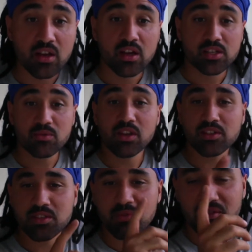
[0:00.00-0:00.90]
So he
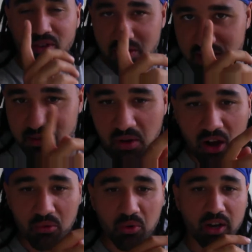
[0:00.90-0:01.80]
answered them in a very
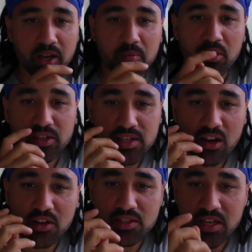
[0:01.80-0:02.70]
smart way by
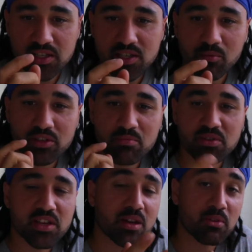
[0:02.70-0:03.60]
asking someone to
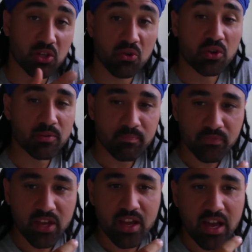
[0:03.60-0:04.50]
present him a coin
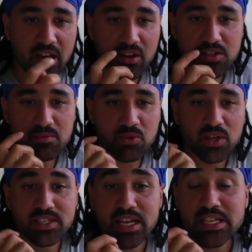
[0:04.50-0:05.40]
and ask them to
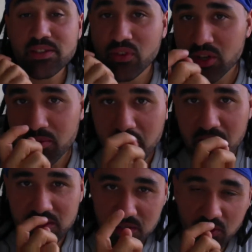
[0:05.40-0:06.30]
identify the
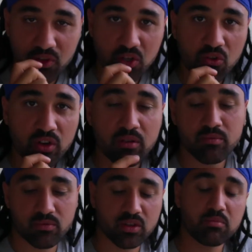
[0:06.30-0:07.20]
person on the coin.
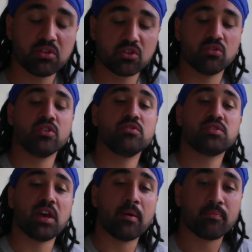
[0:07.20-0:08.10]
Like, Give me the coin, who's
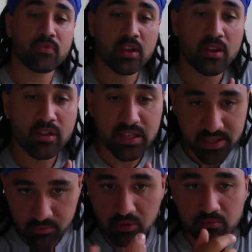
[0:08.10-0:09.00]
that? They
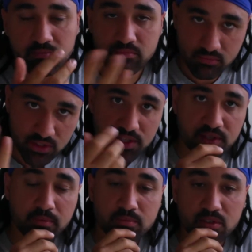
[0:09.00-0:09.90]
said, well,
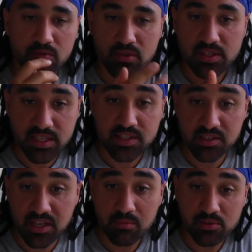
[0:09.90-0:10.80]
Caesar. Because
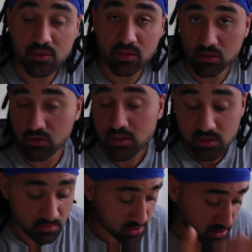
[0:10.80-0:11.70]
Caesar's head was on the coin.
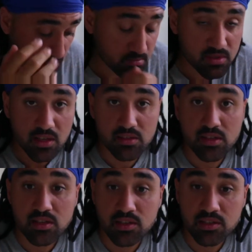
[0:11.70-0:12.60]
Someone said, yeah, so
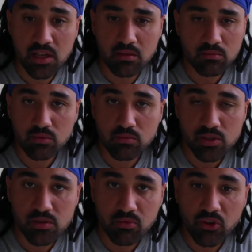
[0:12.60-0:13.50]
Caesar's there. Well,
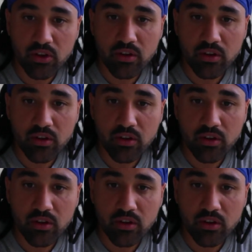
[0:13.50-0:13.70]
what's your point?